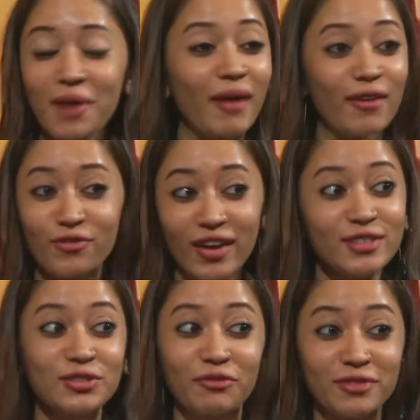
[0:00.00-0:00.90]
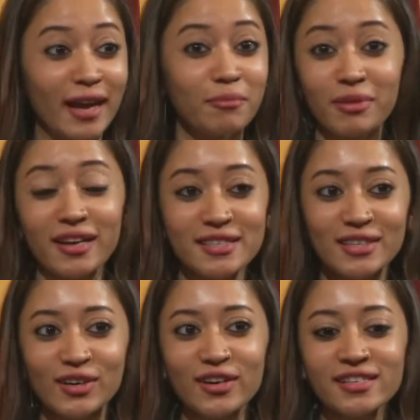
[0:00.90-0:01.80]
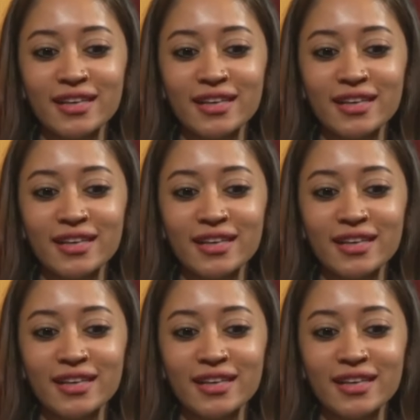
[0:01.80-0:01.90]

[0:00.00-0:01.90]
my friends of 10 plus years,